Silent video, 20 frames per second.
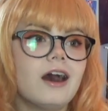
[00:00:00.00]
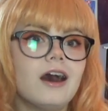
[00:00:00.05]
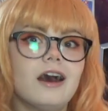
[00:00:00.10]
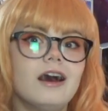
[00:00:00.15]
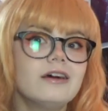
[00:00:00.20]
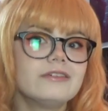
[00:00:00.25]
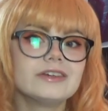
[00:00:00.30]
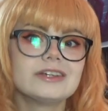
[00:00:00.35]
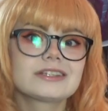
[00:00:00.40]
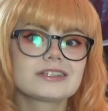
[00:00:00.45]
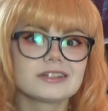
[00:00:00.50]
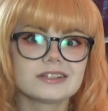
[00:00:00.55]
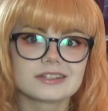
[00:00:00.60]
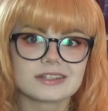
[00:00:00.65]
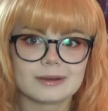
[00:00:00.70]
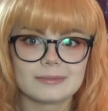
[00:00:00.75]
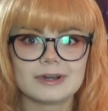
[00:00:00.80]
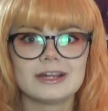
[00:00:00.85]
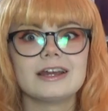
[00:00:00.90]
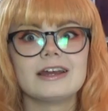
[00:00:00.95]
Obviously, it's
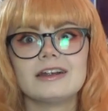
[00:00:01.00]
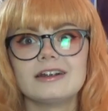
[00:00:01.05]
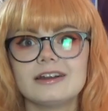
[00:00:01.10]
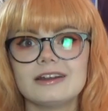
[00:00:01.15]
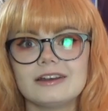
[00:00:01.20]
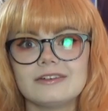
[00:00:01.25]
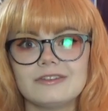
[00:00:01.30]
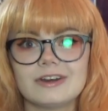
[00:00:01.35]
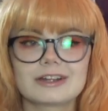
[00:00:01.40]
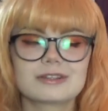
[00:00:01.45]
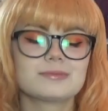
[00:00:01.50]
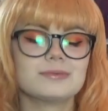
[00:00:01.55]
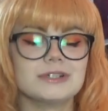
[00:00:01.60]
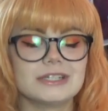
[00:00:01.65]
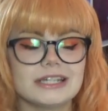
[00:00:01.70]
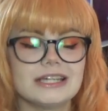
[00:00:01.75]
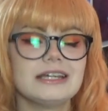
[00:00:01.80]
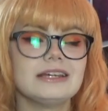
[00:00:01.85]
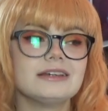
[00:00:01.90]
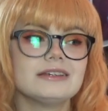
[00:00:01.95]
not my area of
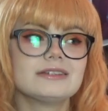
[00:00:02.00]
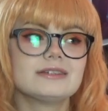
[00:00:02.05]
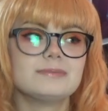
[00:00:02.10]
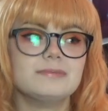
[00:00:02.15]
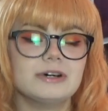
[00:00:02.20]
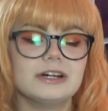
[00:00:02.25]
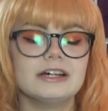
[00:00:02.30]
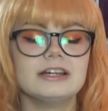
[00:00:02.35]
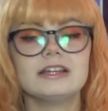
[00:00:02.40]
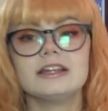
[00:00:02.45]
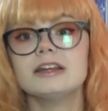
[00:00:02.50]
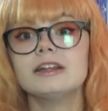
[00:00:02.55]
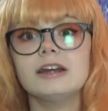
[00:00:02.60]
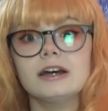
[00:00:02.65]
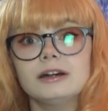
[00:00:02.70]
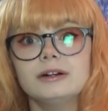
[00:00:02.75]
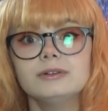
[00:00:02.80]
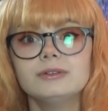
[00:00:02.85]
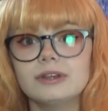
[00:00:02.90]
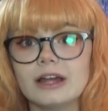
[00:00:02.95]
expertise, but, you
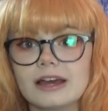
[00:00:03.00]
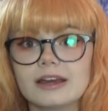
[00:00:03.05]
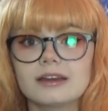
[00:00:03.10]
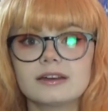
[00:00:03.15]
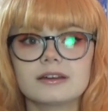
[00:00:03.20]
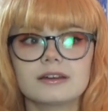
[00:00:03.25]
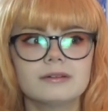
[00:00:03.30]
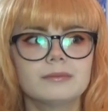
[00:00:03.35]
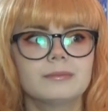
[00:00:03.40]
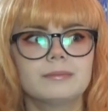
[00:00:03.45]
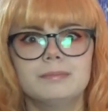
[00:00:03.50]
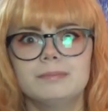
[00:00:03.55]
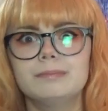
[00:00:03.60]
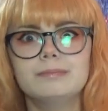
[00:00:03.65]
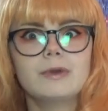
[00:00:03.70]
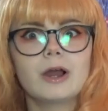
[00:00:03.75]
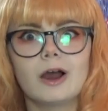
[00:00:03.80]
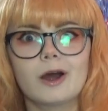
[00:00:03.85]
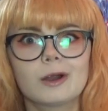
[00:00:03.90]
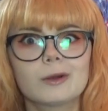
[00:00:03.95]
know, like,
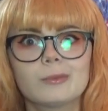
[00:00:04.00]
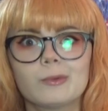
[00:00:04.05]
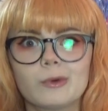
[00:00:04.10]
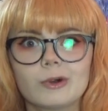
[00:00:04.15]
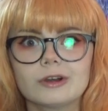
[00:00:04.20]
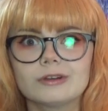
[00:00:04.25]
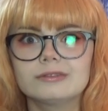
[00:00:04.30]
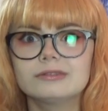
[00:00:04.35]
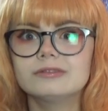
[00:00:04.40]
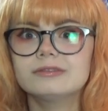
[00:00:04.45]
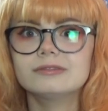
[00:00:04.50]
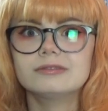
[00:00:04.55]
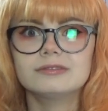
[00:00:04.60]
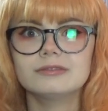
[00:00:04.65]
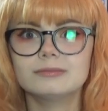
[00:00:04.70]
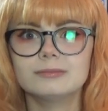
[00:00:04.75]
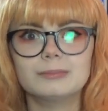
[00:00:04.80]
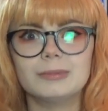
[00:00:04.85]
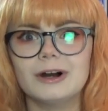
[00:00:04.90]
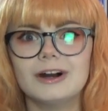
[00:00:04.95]
cardboard
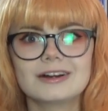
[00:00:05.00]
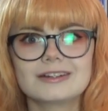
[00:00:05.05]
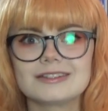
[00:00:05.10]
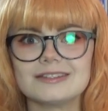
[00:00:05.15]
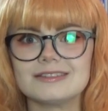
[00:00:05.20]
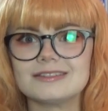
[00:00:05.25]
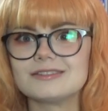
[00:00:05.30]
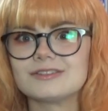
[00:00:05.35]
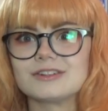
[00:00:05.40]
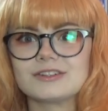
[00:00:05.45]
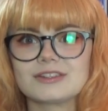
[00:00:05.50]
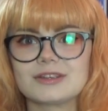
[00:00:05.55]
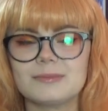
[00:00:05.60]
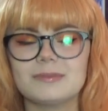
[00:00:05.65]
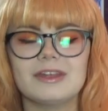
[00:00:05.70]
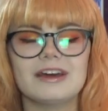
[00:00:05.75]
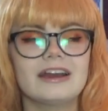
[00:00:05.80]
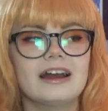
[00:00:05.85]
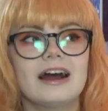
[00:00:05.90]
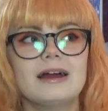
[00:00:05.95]
boxes or
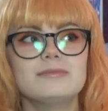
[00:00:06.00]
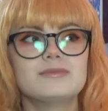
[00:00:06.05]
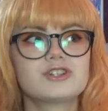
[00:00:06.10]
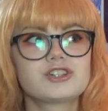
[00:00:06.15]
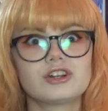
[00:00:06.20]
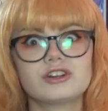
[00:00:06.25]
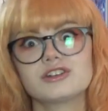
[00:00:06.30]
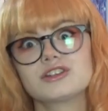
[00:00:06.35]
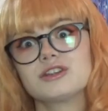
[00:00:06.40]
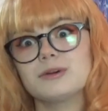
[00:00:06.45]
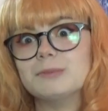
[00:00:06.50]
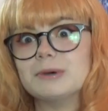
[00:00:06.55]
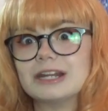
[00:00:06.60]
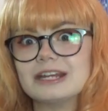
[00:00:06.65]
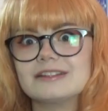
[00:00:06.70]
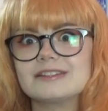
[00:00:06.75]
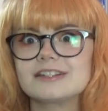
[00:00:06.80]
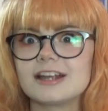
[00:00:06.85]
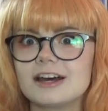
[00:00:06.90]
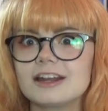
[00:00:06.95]
something. I'm sure
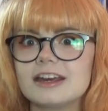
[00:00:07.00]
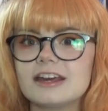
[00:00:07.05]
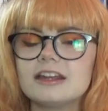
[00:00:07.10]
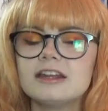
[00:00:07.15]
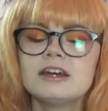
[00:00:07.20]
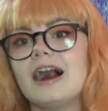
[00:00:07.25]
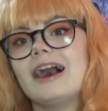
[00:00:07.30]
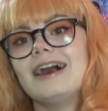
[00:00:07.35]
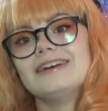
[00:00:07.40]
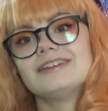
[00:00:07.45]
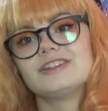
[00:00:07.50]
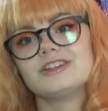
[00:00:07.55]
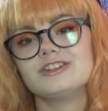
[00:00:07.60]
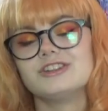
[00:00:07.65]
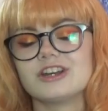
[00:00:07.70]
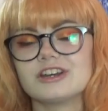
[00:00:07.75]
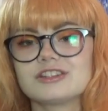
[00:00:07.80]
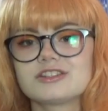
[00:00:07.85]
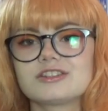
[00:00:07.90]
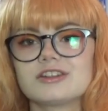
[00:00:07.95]
somebody has done it. I
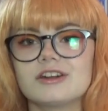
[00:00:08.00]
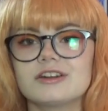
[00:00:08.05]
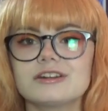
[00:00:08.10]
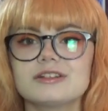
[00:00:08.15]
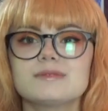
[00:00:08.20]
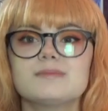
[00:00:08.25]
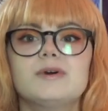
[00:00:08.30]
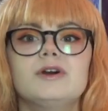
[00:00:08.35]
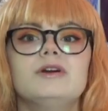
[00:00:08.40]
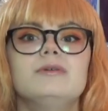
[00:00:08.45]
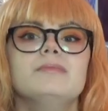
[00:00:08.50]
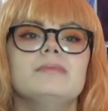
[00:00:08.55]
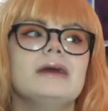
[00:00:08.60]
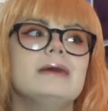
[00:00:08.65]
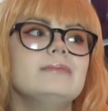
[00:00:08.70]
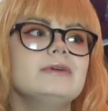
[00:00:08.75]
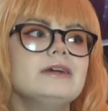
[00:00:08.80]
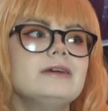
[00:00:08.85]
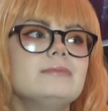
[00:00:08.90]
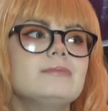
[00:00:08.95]
suggest starting small.
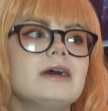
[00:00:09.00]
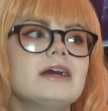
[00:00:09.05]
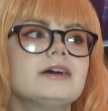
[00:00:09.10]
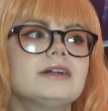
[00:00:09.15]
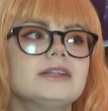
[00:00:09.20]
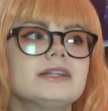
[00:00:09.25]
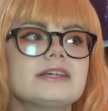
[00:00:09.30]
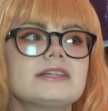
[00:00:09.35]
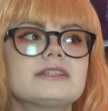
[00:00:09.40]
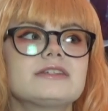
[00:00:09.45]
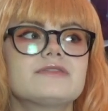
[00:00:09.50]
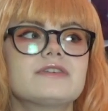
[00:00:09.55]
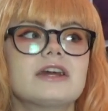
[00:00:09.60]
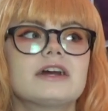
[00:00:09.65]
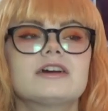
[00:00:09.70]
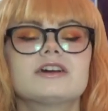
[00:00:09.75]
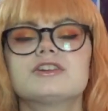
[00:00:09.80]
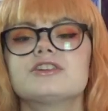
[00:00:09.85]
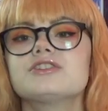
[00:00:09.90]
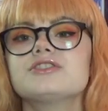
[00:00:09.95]
Maybe make a list of
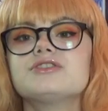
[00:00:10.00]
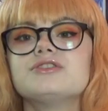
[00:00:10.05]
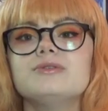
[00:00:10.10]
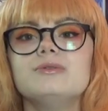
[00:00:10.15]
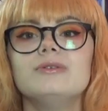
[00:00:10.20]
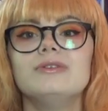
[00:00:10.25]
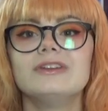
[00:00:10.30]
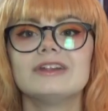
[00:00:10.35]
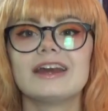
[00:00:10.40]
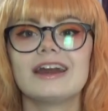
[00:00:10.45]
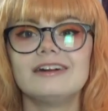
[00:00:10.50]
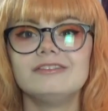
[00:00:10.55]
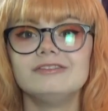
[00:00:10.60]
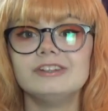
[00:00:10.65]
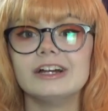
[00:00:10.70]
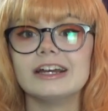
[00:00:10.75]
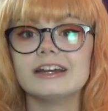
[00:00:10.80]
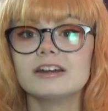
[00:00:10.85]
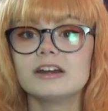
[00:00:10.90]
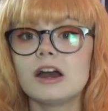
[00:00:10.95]
characters who only have,
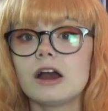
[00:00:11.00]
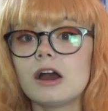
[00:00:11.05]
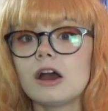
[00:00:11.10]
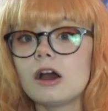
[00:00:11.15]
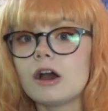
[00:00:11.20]
like,